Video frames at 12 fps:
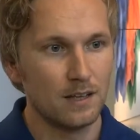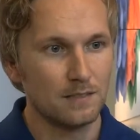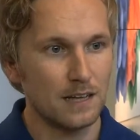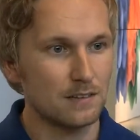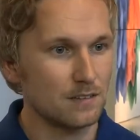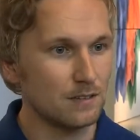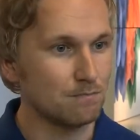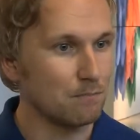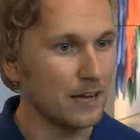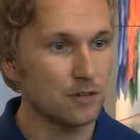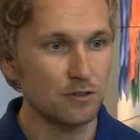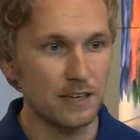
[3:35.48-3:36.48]
that's an
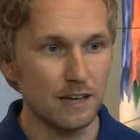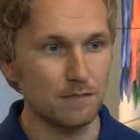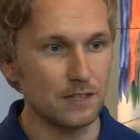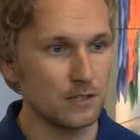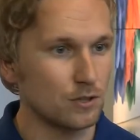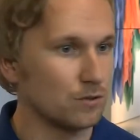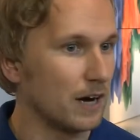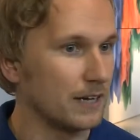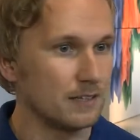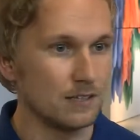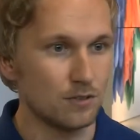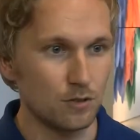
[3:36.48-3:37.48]
entry level into
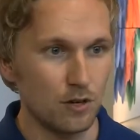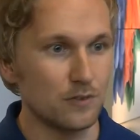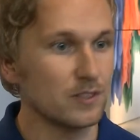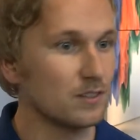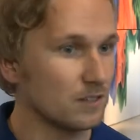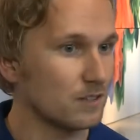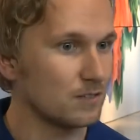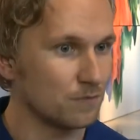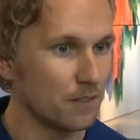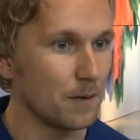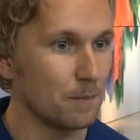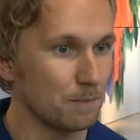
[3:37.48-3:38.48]
IT services
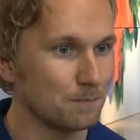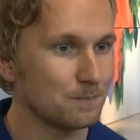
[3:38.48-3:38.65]
for them.